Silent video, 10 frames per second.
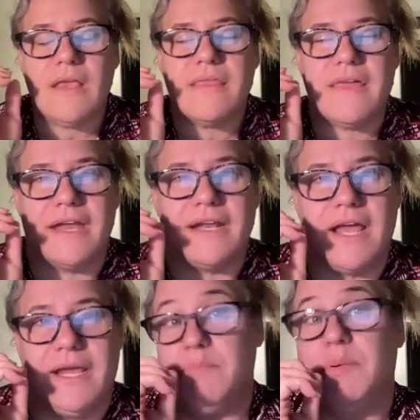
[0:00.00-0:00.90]
that I
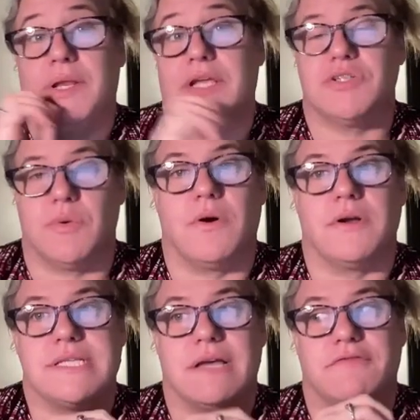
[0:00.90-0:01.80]
am putting
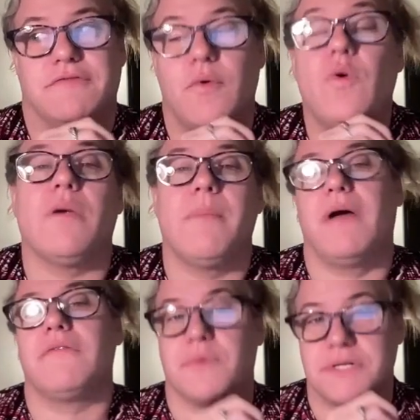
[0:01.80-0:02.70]
towards a form
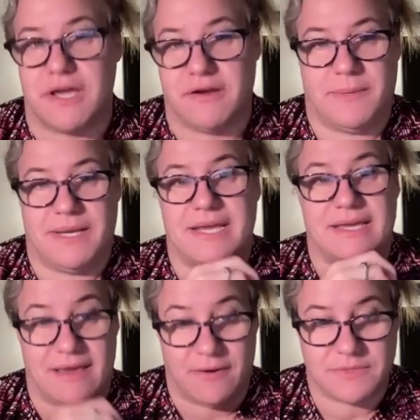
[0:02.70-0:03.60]
of retirement
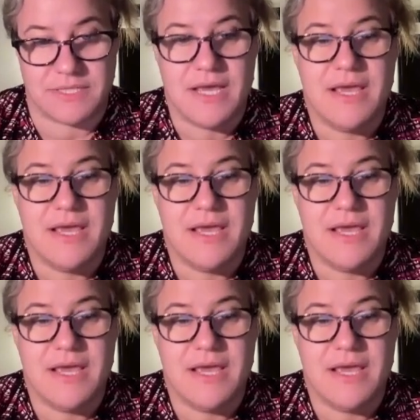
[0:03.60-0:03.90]
account.